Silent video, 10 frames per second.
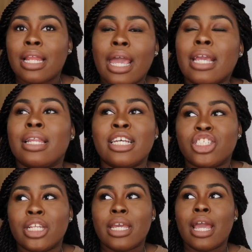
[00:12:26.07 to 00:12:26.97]
Like
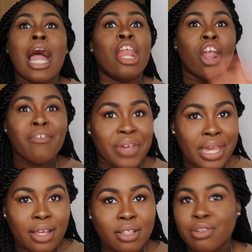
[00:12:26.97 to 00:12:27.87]
literally I love
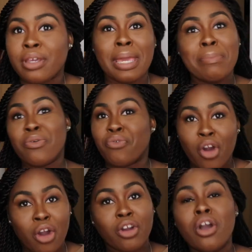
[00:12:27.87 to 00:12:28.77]
it, don't get me
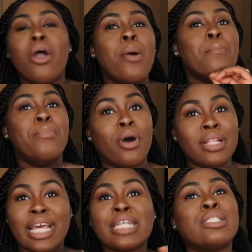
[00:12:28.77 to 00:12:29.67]
wrong,
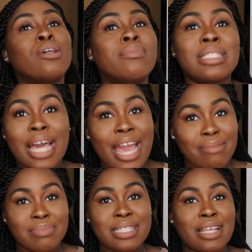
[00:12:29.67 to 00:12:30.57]
but there's some
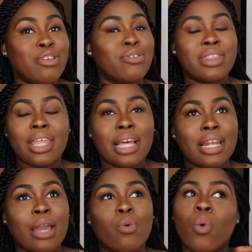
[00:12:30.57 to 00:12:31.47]
times that you think
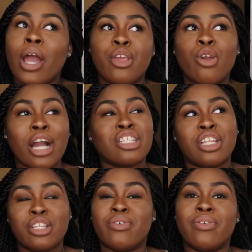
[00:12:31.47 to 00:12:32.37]
like, why are you
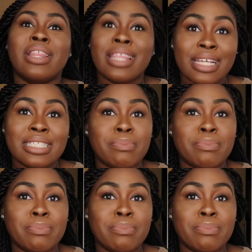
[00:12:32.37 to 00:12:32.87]
actually doing this?